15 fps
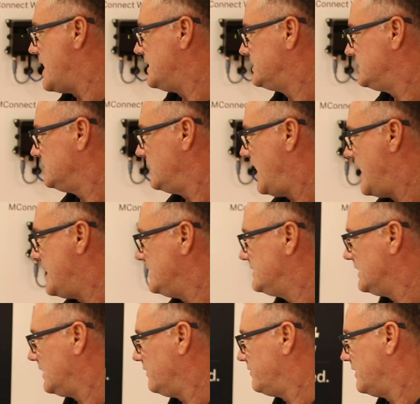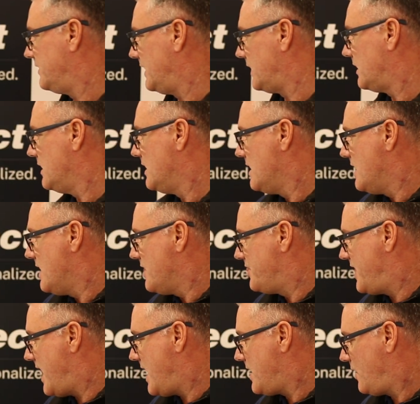editing of the thing.
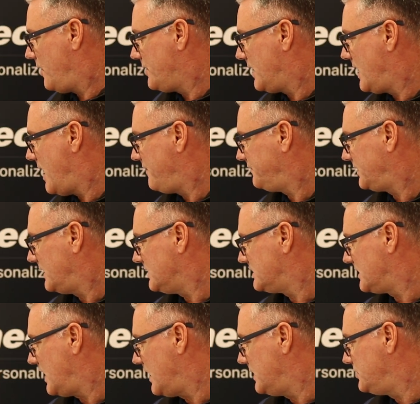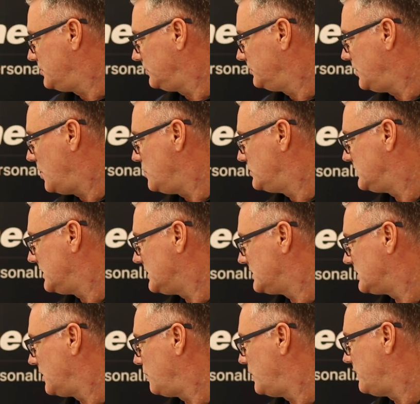Then on the left-hand side, you'll
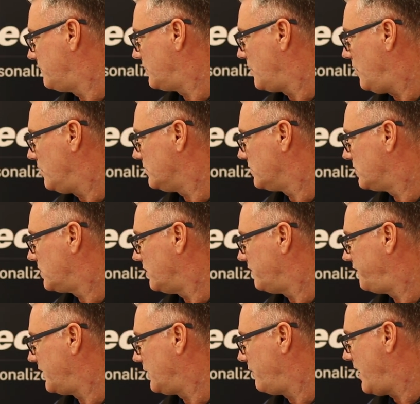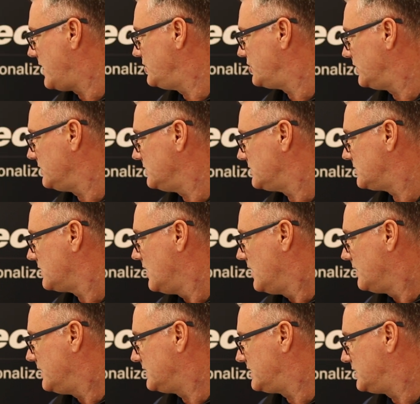notice that we've got configurations.
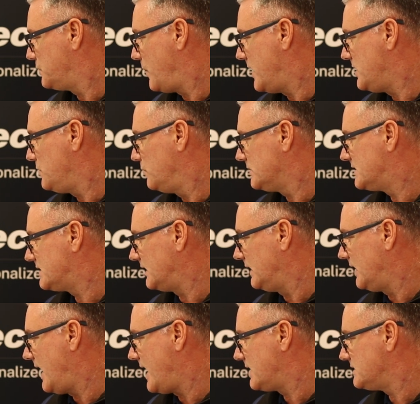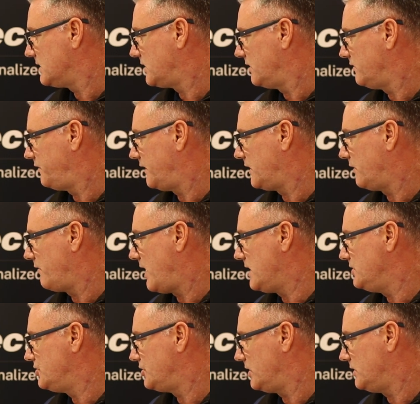This is where you will select a
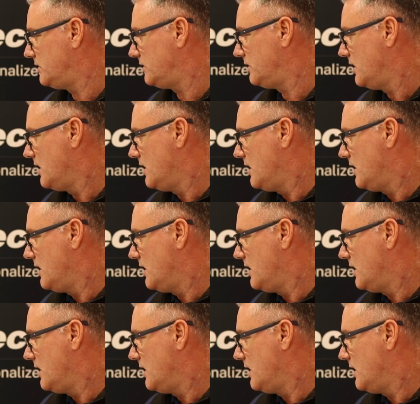configuration,